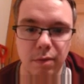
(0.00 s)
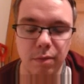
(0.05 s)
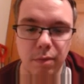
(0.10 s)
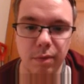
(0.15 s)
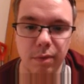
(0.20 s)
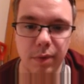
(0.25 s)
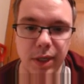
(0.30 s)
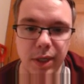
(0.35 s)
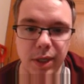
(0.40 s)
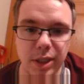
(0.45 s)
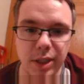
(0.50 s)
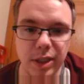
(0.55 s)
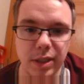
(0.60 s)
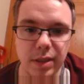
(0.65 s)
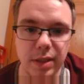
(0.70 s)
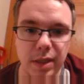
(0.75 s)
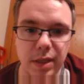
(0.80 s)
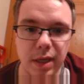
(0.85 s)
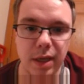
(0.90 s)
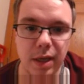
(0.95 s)
which
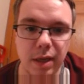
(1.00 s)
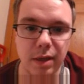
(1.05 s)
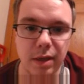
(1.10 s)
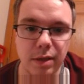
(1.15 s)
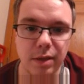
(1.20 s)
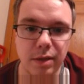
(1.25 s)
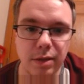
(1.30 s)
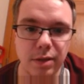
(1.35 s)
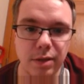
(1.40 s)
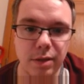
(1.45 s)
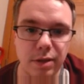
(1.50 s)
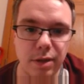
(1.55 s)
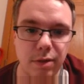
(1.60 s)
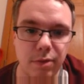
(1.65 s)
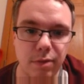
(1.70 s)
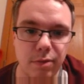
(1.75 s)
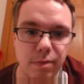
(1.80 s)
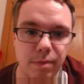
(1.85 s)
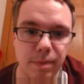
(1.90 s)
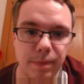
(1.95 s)
is
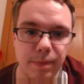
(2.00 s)
2.